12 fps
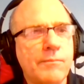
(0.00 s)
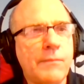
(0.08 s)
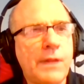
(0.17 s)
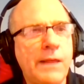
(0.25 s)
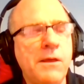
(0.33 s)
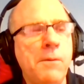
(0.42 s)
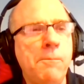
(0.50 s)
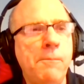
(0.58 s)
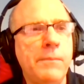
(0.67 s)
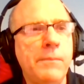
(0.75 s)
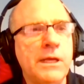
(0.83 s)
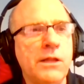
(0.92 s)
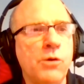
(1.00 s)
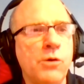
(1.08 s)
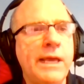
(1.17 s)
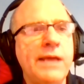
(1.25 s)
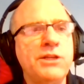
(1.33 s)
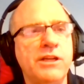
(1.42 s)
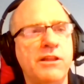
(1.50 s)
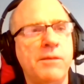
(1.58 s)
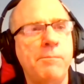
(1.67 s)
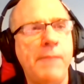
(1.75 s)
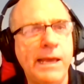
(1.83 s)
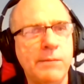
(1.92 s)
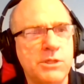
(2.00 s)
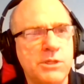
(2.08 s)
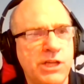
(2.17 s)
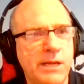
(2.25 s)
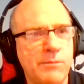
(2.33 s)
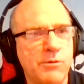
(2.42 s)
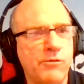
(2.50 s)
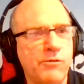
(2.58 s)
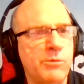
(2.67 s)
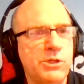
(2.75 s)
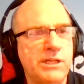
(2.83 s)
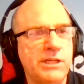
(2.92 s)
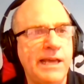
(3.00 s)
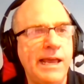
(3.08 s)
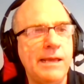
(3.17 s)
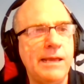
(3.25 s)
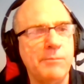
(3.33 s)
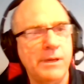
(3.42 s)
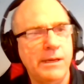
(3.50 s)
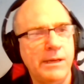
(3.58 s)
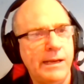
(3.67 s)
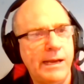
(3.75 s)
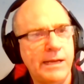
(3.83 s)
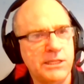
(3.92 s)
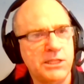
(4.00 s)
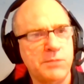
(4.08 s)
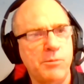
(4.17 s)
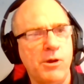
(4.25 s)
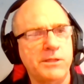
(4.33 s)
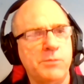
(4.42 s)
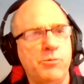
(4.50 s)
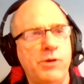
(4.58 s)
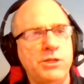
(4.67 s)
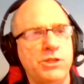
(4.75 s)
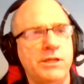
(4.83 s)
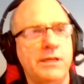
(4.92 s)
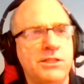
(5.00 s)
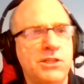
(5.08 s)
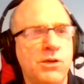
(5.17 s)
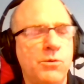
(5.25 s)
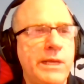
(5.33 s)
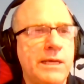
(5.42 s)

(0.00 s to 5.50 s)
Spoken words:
the location of the magma chamber from which it came as a small depression. And so we can